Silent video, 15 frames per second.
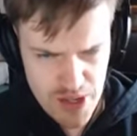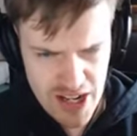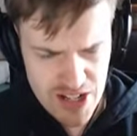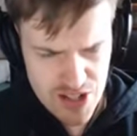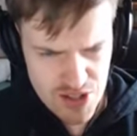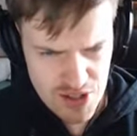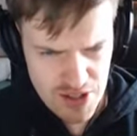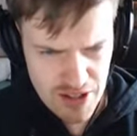he
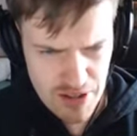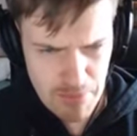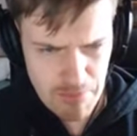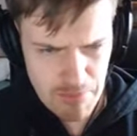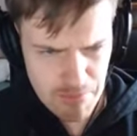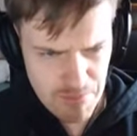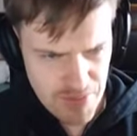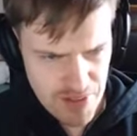has
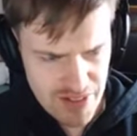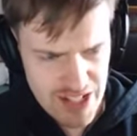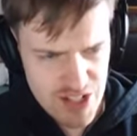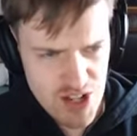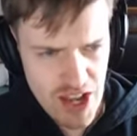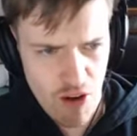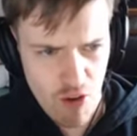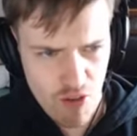um,
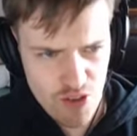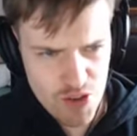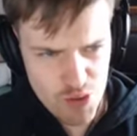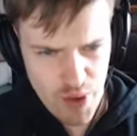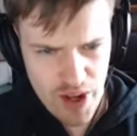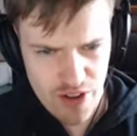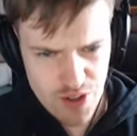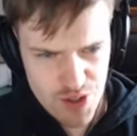less health as
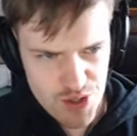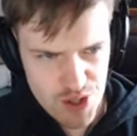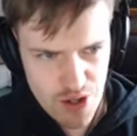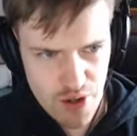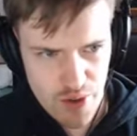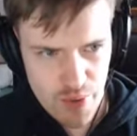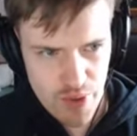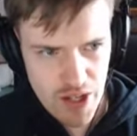well,
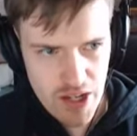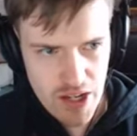so...